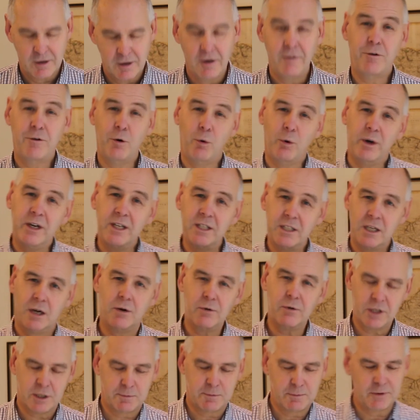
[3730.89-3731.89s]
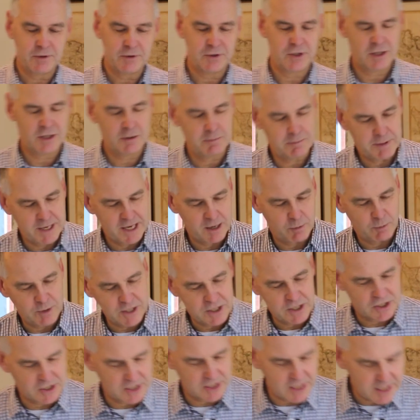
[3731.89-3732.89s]
For what is our response to be? And we
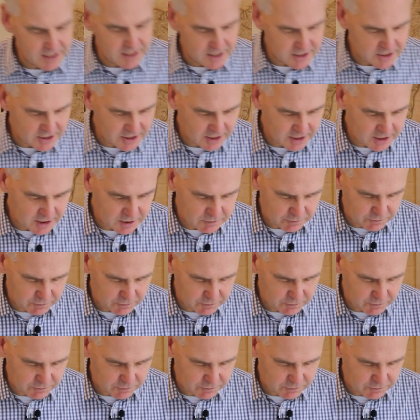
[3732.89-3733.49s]
see this in these